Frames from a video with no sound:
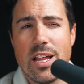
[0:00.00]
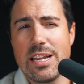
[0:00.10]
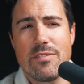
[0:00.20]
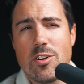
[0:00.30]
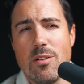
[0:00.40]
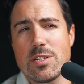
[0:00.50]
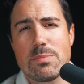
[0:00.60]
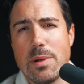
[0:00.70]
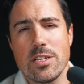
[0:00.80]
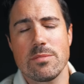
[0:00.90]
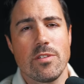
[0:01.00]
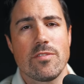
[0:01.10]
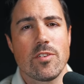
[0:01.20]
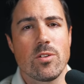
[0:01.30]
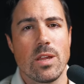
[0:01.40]
Like if you're not responsible
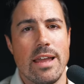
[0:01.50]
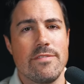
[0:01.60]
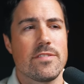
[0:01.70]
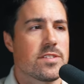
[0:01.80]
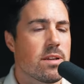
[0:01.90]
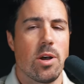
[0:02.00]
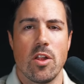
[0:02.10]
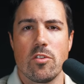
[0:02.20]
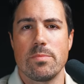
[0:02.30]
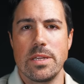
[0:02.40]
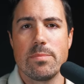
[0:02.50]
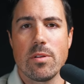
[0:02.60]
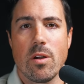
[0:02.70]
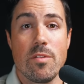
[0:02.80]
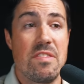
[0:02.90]
for your life, if some other
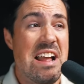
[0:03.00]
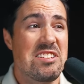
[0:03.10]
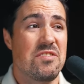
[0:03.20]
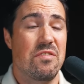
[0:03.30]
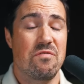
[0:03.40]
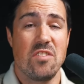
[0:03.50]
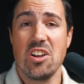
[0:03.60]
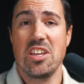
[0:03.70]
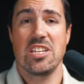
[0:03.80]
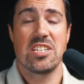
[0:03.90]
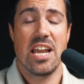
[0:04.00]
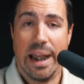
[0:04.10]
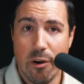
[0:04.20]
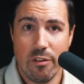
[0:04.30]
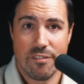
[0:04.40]
people are, that's fucking
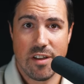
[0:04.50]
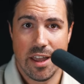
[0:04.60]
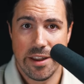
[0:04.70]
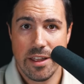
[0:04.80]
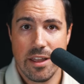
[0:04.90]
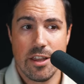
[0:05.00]
terrifying.